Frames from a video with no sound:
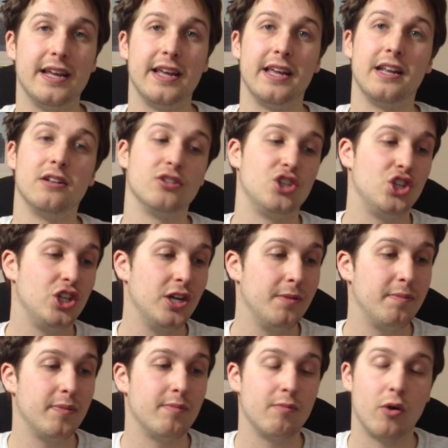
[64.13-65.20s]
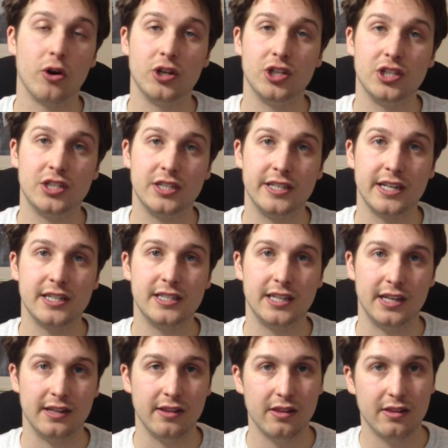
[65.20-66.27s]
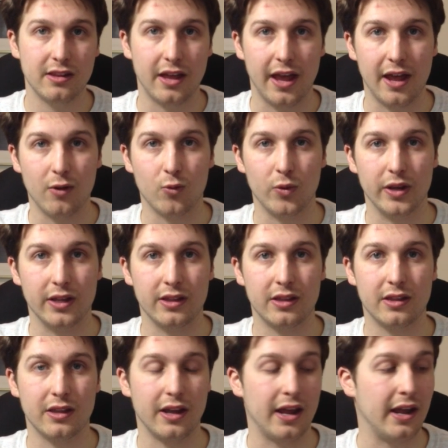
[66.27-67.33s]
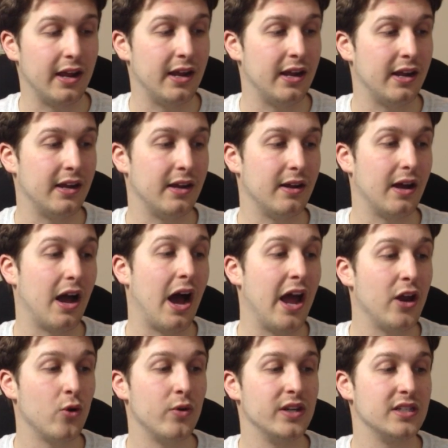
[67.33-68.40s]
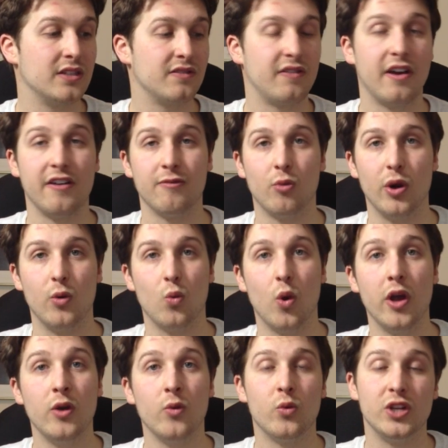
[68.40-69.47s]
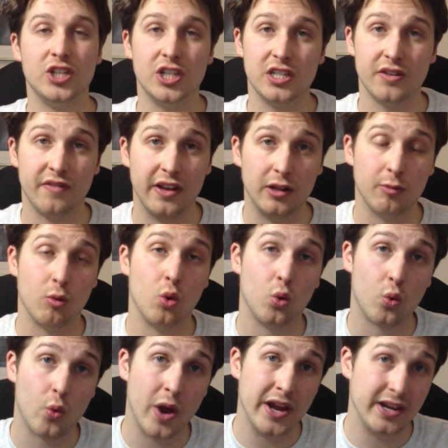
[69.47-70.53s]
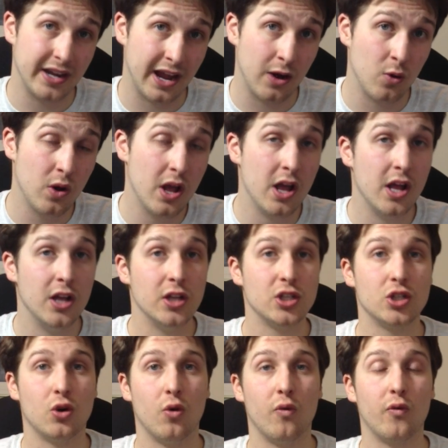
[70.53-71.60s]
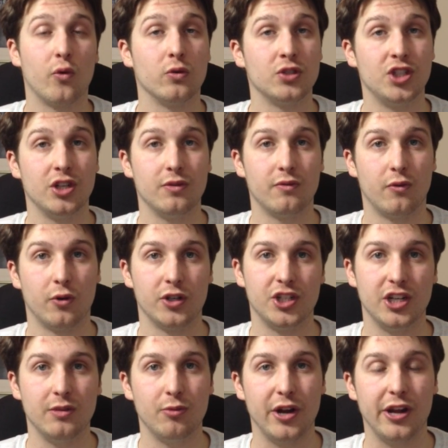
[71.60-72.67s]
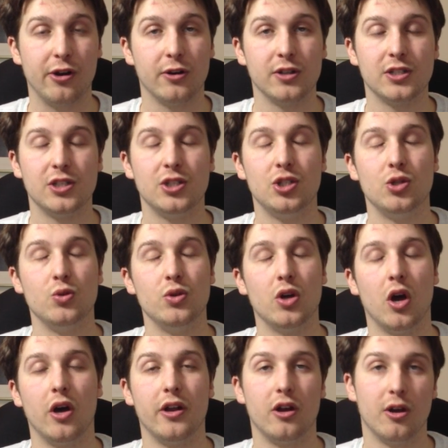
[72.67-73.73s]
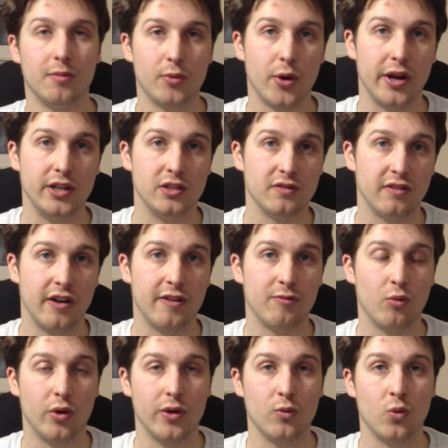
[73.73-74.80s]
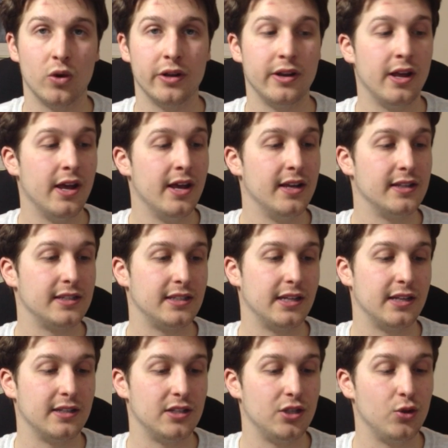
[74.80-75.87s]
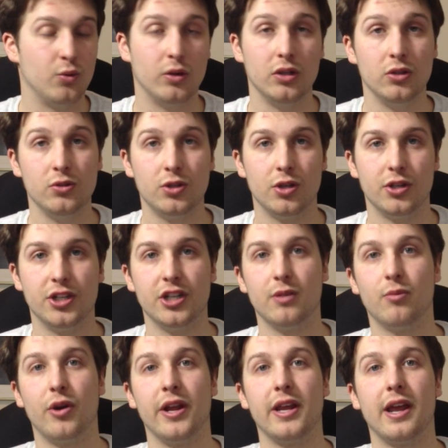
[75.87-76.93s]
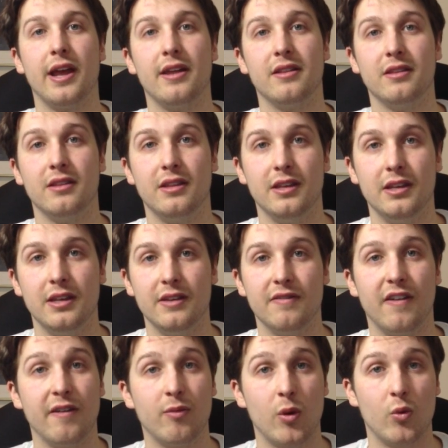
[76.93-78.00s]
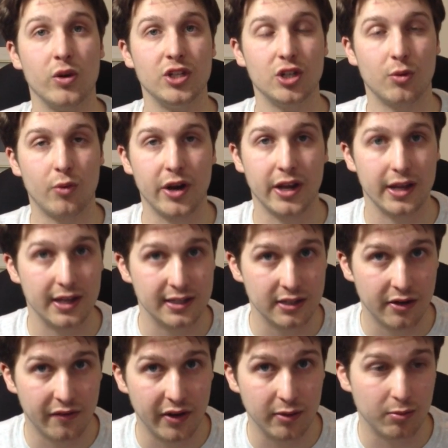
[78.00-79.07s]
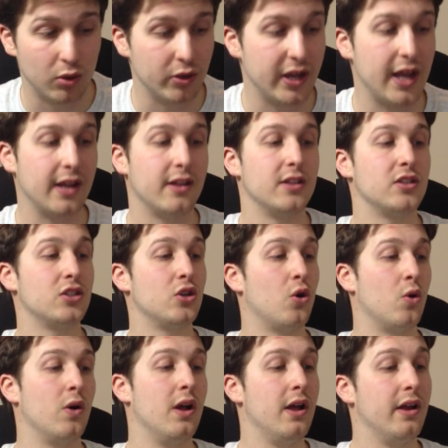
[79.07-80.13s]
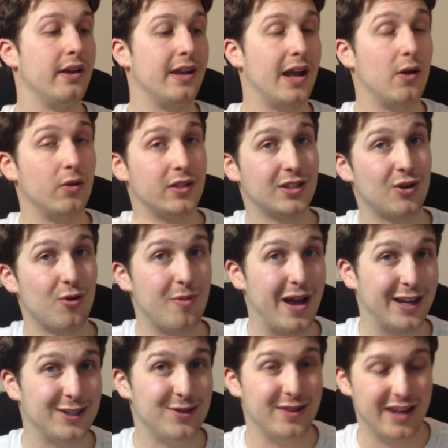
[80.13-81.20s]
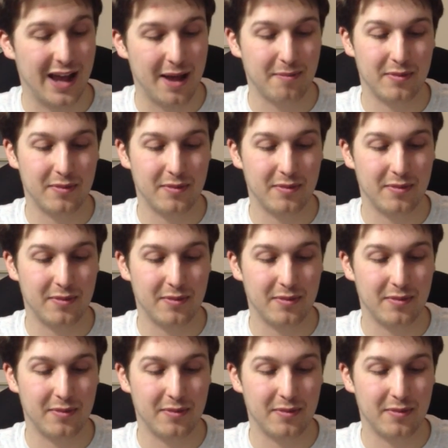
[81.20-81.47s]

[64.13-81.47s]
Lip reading: it'll ship March 16th with a iOS 5.1, which is available right now. So for jailbreakers, do not upgrade to 5.1 since you will lose your jailbreak, and the 5.1 jailbreak isn't available yet. So now let's go back to the